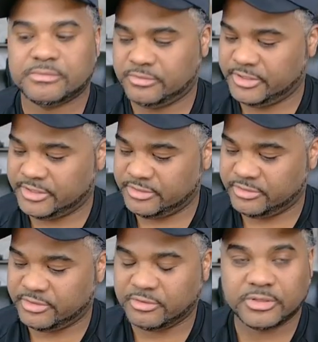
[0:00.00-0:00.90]
We could
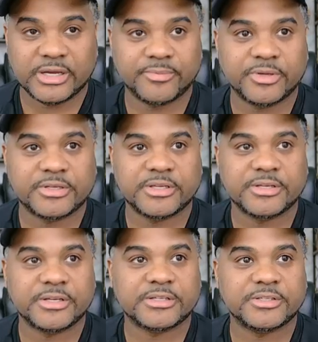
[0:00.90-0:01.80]
do the whole IP
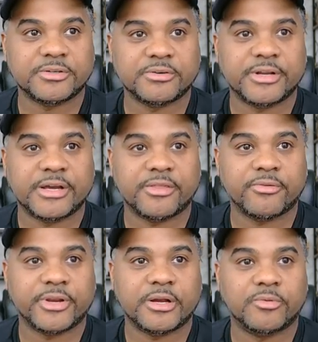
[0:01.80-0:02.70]

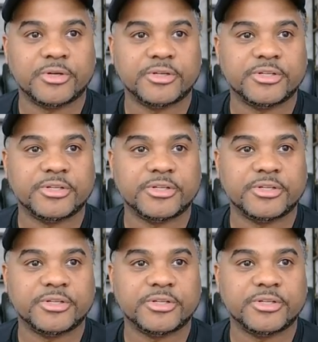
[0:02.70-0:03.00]
10.0.3.100.